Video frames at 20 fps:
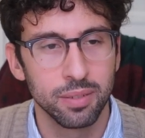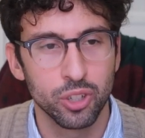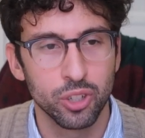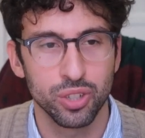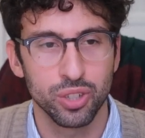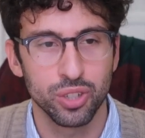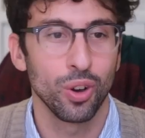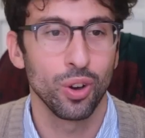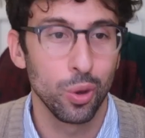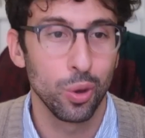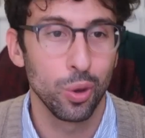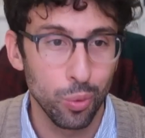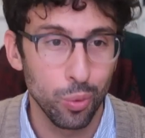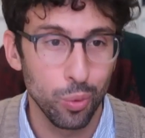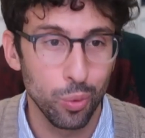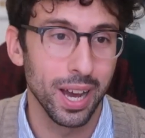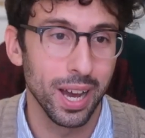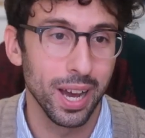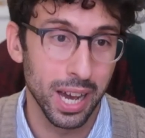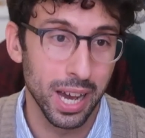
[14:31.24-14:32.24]
just follow
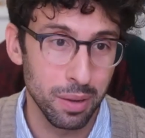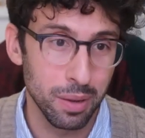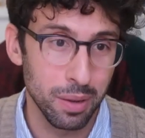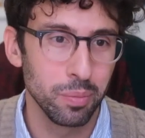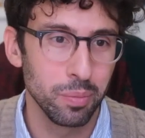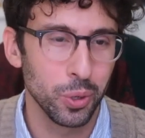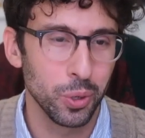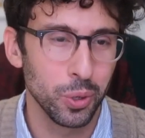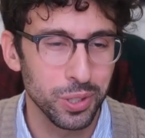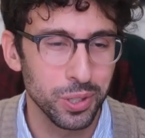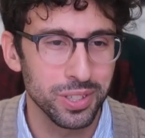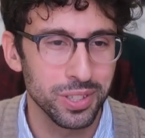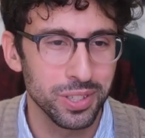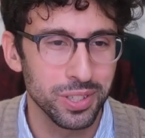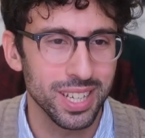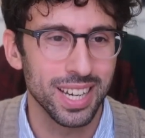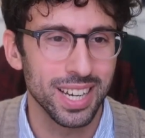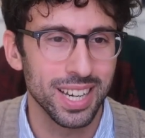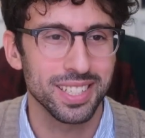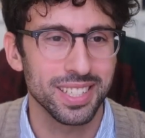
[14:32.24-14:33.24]
what I'm going to
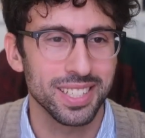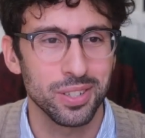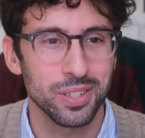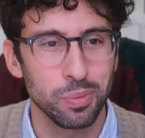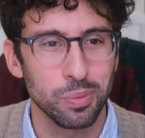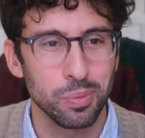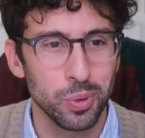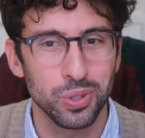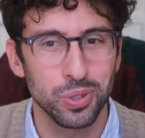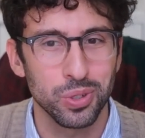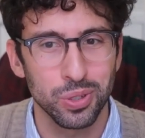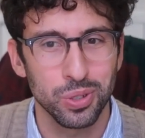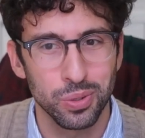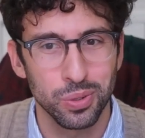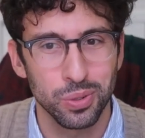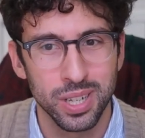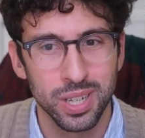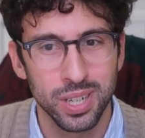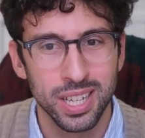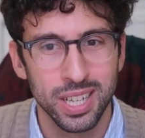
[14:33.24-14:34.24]
say next as opposed
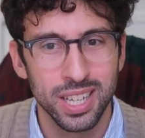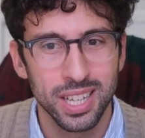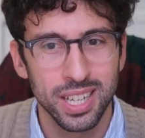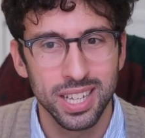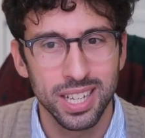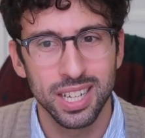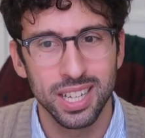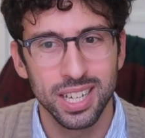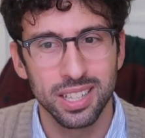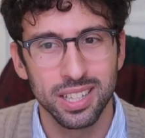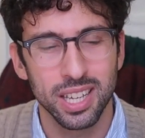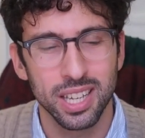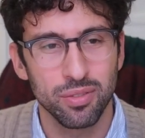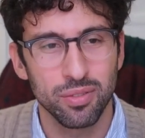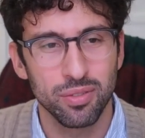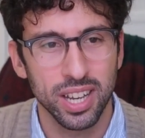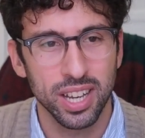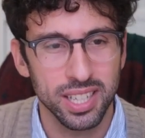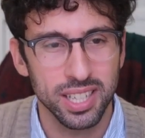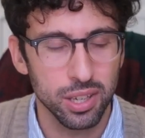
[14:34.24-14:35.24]
to the
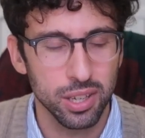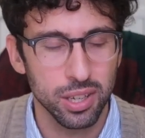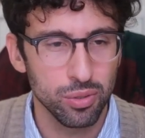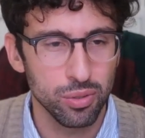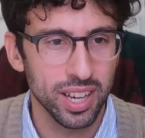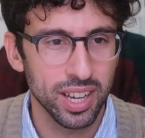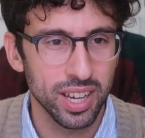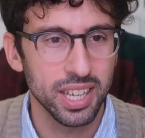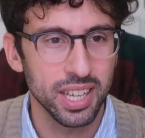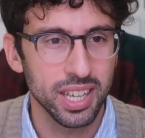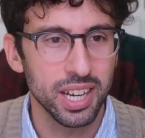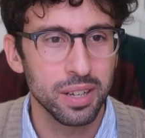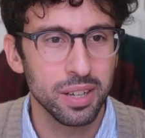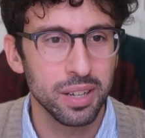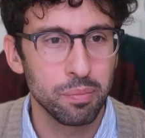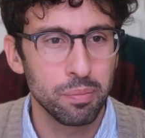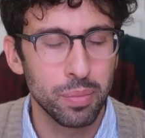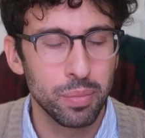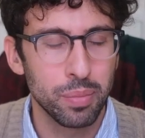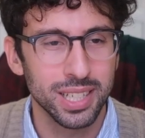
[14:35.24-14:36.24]
advice that you find
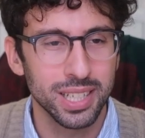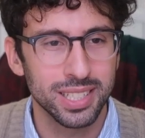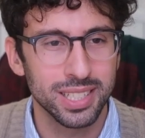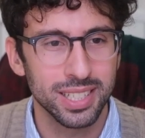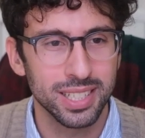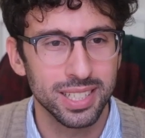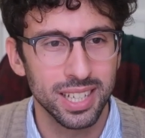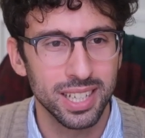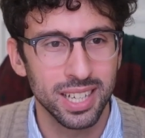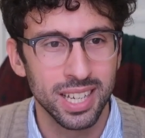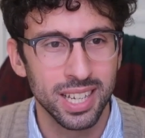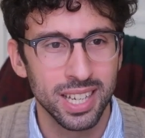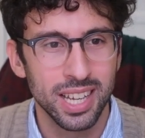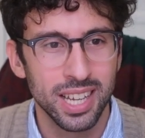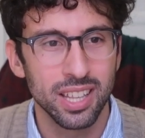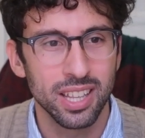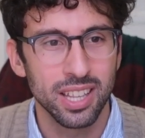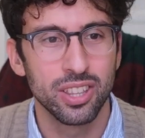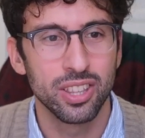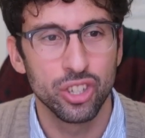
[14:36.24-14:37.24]
there. But
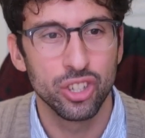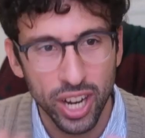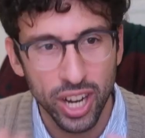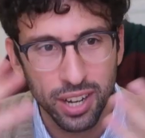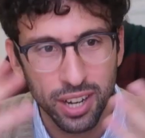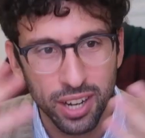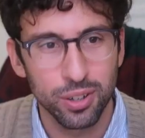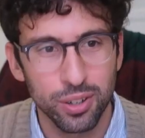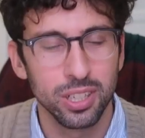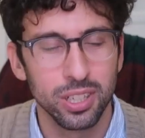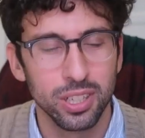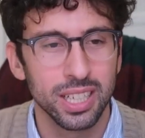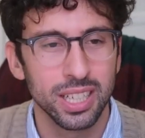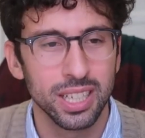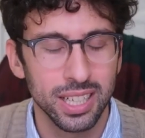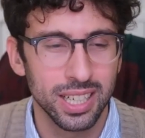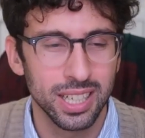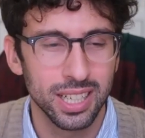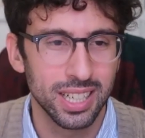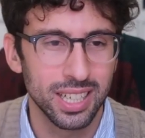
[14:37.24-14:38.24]
the
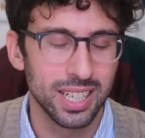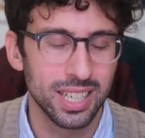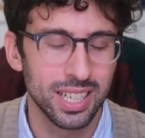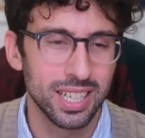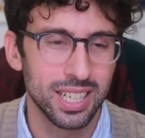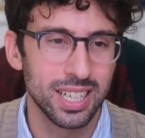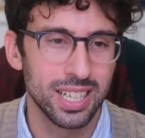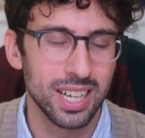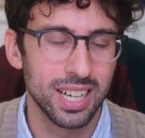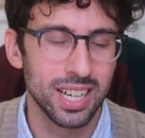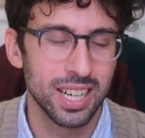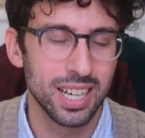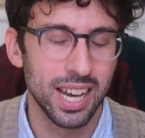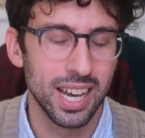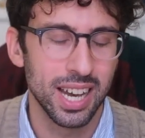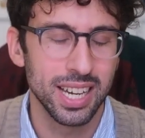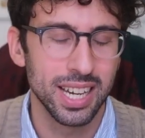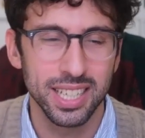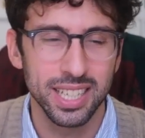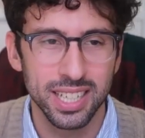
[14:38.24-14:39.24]
general
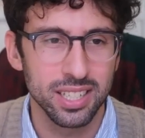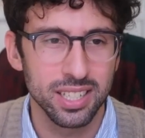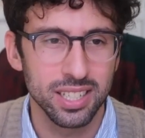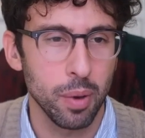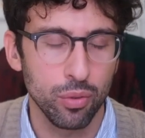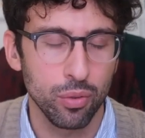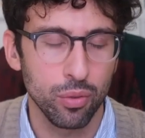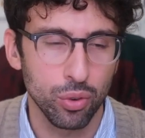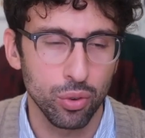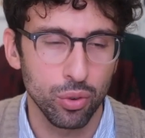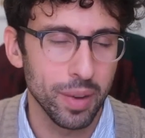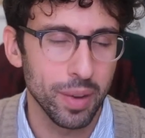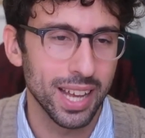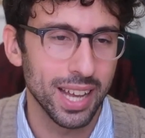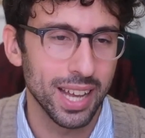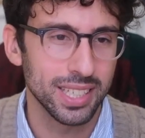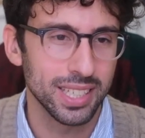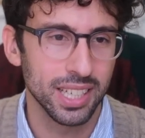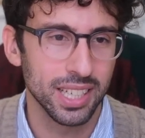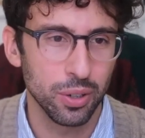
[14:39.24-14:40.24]
ideas about
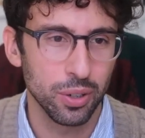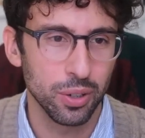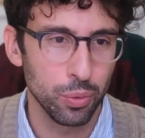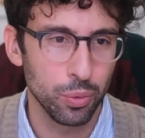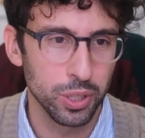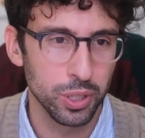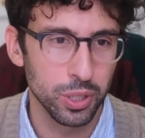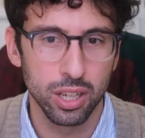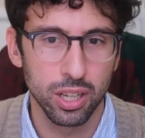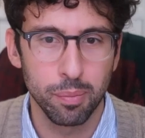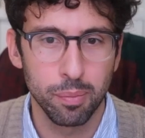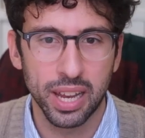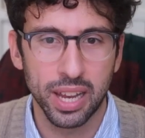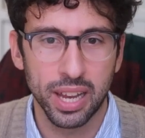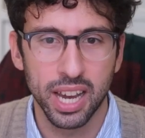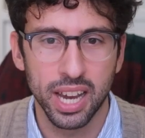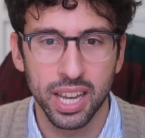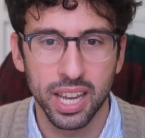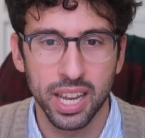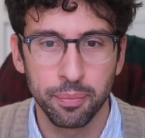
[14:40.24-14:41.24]
formatting will still
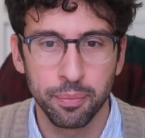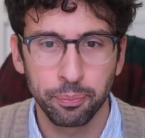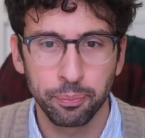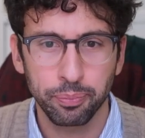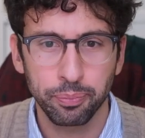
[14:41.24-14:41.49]
apply.